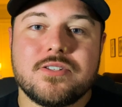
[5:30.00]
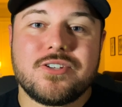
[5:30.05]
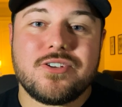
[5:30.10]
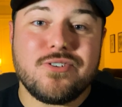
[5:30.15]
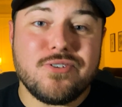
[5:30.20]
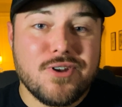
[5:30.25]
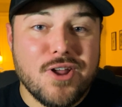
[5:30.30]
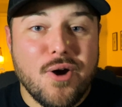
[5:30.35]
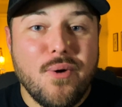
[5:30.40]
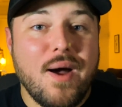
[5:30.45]
Do
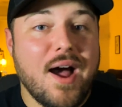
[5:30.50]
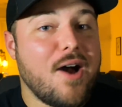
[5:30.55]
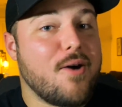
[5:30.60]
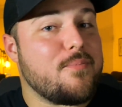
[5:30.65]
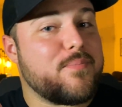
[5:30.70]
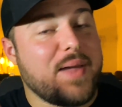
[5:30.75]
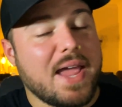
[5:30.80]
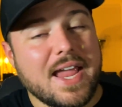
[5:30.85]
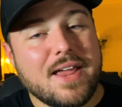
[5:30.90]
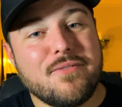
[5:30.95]
you know how
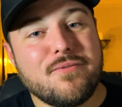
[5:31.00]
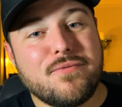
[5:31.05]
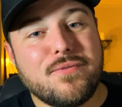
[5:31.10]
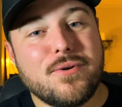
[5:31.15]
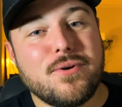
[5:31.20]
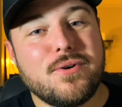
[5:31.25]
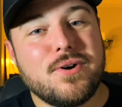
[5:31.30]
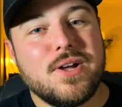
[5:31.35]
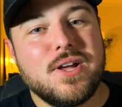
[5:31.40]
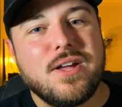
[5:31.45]

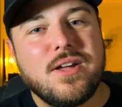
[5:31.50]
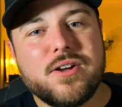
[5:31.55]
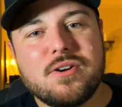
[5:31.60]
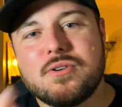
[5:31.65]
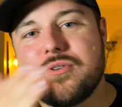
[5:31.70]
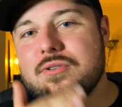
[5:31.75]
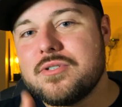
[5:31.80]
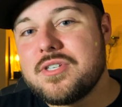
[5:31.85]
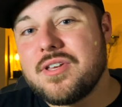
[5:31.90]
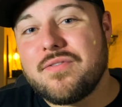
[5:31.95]
painful
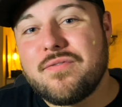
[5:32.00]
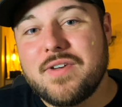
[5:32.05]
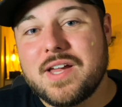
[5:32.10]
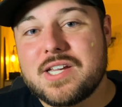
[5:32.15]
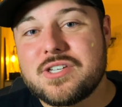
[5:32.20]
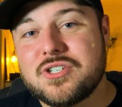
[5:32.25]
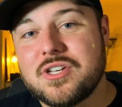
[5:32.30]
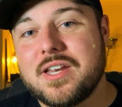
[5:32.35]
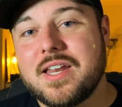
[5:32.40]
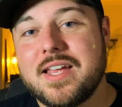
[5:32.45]

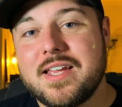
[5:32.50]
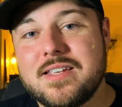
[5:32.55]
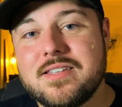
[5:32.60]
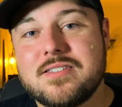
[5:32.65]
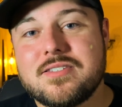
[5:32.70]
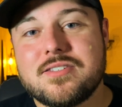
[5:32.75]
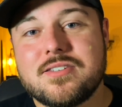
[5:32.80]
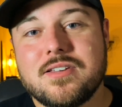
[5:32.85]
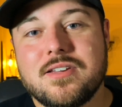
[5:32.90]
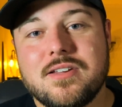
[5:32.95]
crucifixion
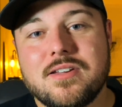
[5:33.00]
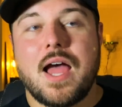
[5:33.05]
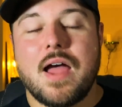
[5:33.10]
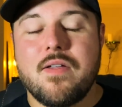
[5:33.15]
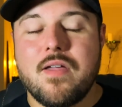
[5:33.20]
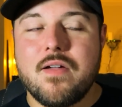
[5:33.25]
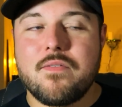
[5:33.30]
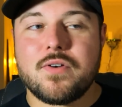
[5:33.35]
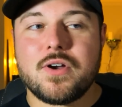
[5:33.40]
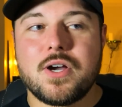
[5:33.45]
is? Have
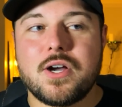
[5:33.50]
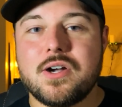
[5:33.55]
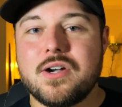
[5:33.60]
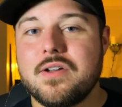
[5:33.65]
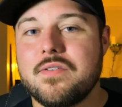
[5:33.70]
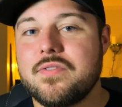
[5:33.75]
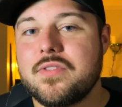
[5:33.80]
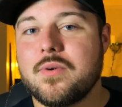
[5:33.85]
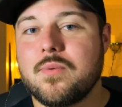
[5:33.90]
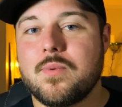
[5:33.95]
you ever heard
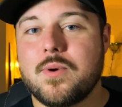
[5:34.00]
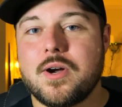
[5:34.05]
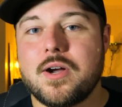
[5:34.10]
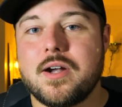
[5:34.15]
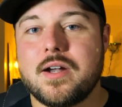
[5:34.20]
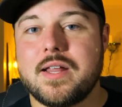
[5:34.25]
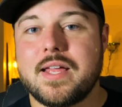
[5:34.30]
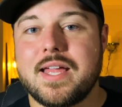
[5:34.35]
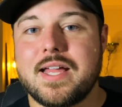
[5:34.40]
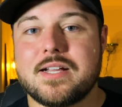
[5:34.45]
of the
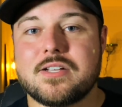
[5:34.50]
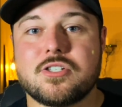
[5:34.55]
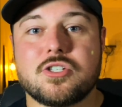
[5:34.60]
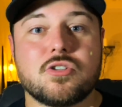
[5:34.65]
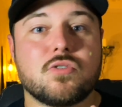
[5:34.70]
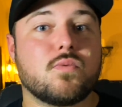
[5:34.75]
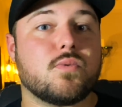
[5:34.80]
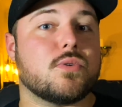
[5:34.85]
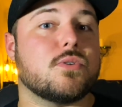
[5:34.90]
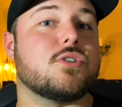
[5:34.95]
word
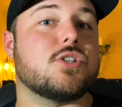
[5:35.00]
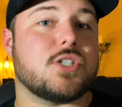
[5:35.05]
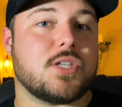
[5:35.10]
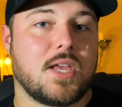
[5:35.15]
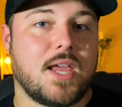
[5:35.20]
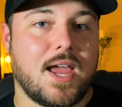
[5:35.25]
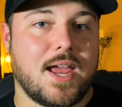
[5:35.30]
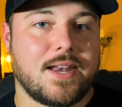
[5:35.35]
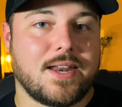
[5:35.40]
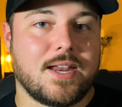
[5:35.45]

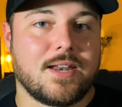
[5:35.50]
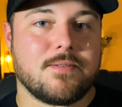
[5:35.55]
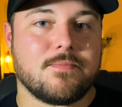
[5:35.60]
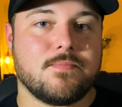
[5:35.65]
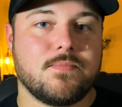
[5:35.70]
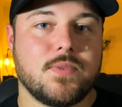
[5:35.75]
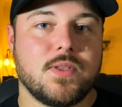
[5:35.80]
excruciating?